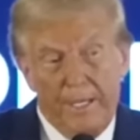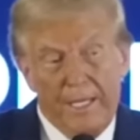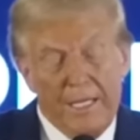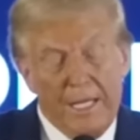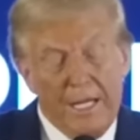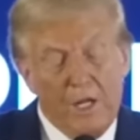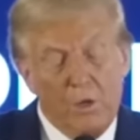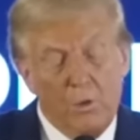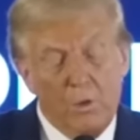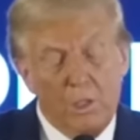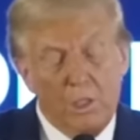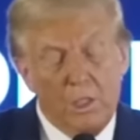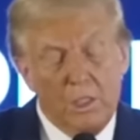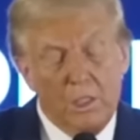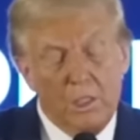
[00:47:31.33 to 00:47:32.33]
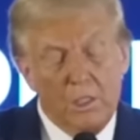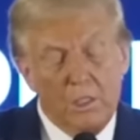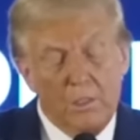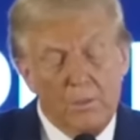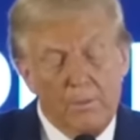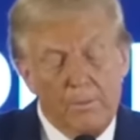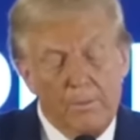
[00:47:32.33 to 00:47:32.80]
And
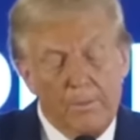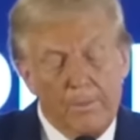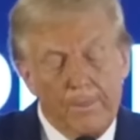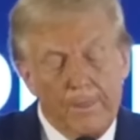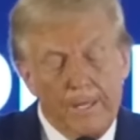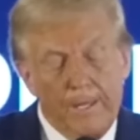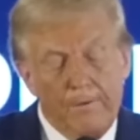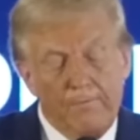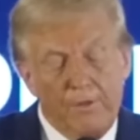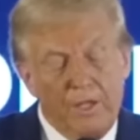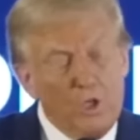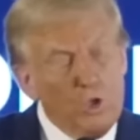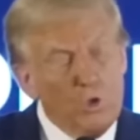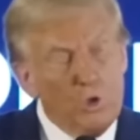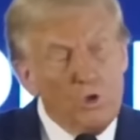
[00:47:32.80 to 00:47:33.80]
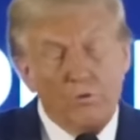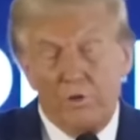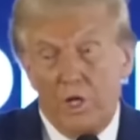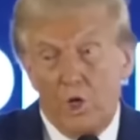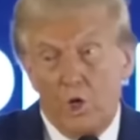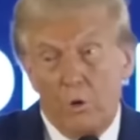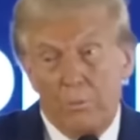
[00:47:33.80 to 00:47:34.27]
now, if they
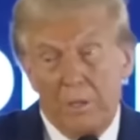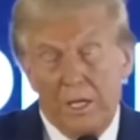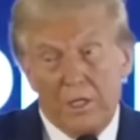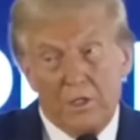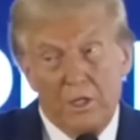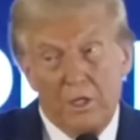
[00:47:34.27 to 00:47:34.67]
go back